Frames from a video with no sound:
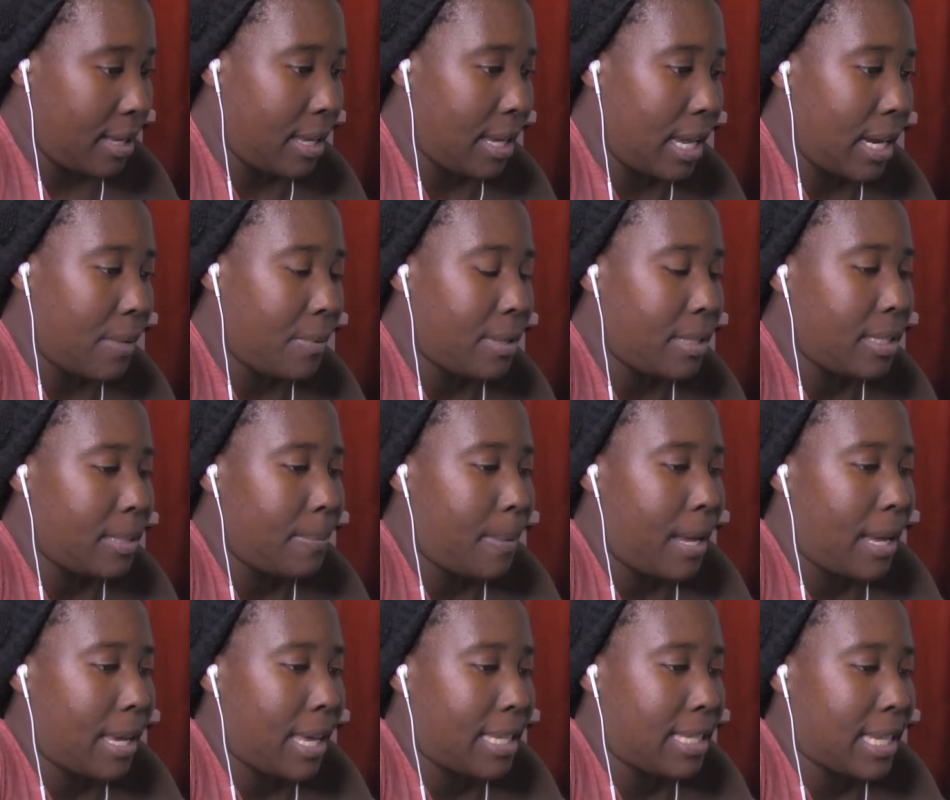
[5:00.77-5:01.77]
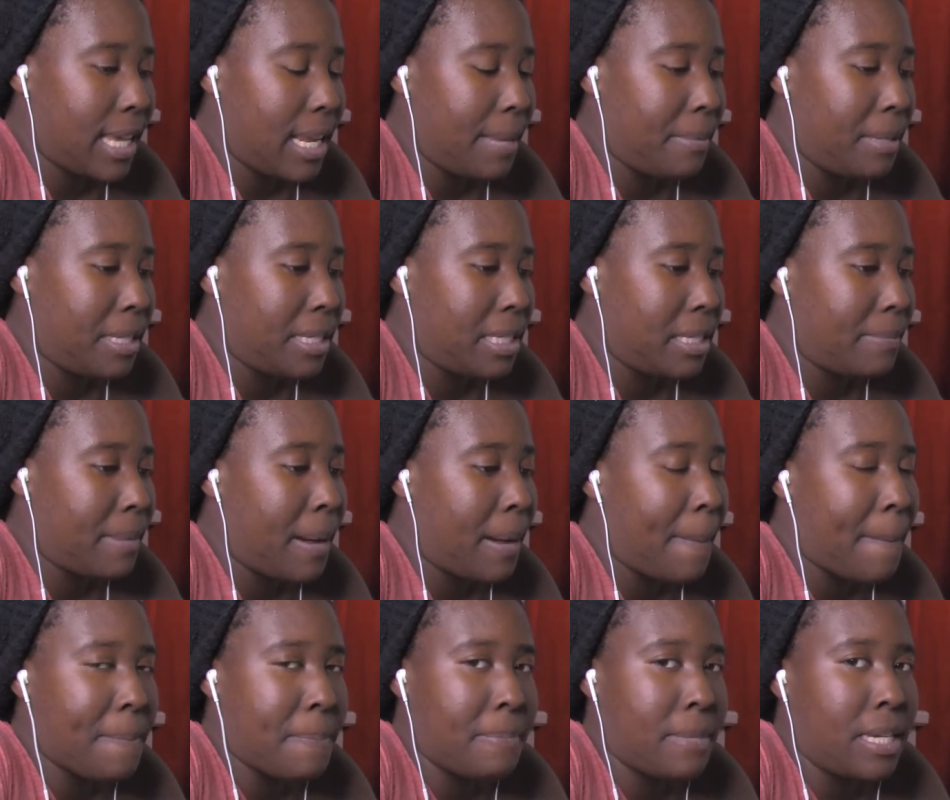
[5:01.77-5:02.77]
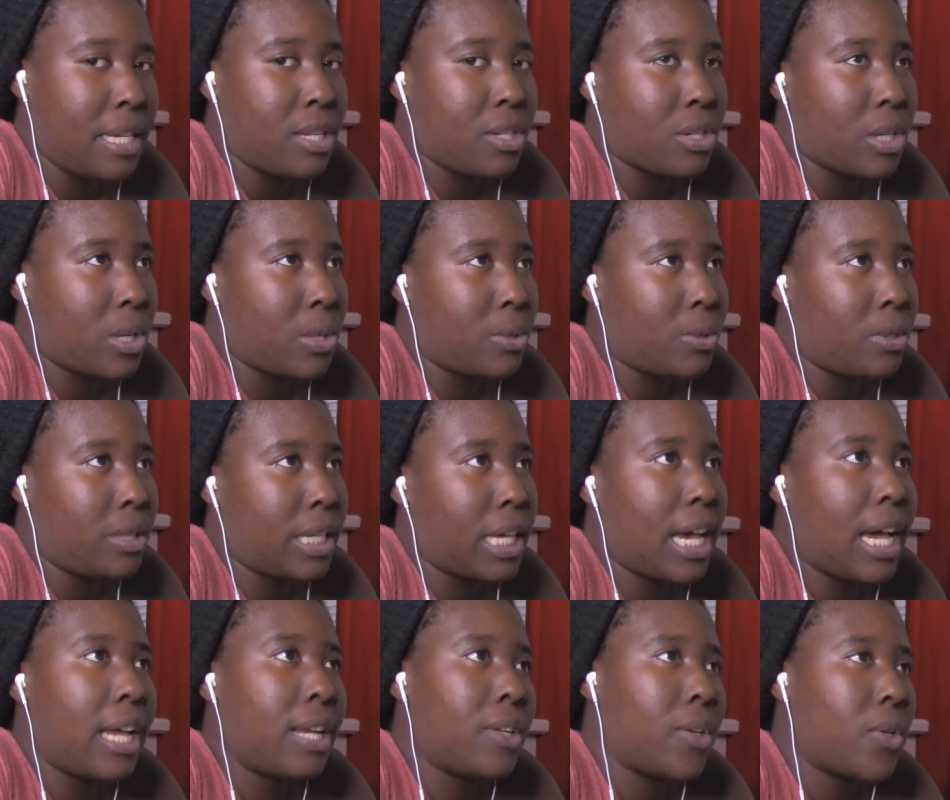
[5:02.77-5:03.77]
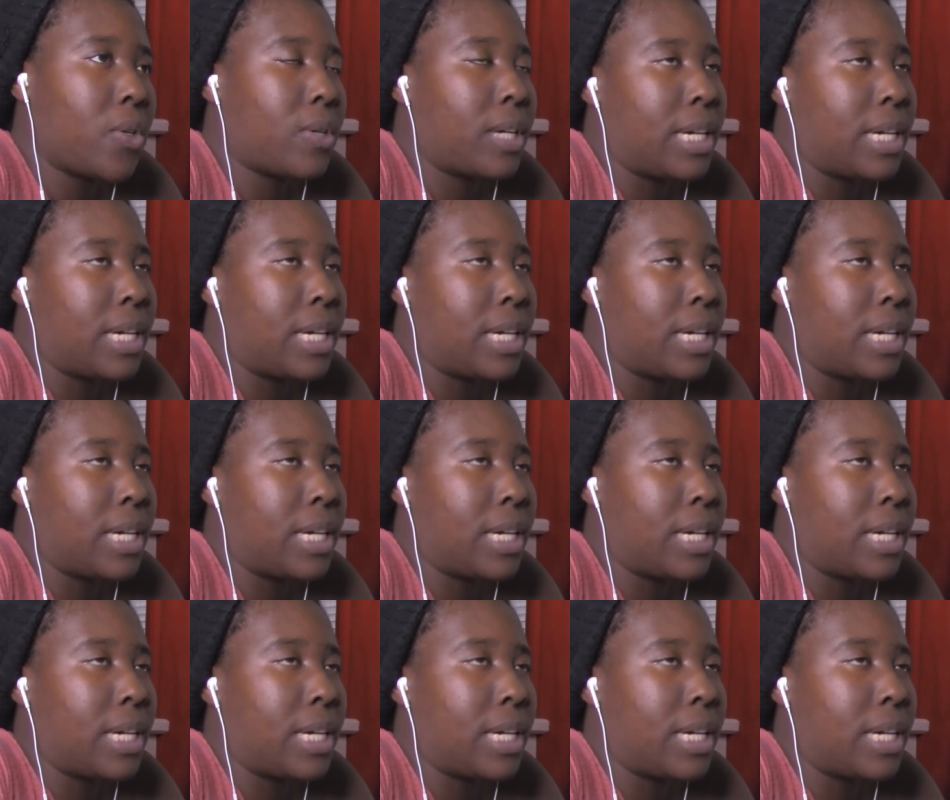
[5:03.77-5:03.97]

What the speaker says: And I want this podcast to kind of be just about me in general. Like, I know you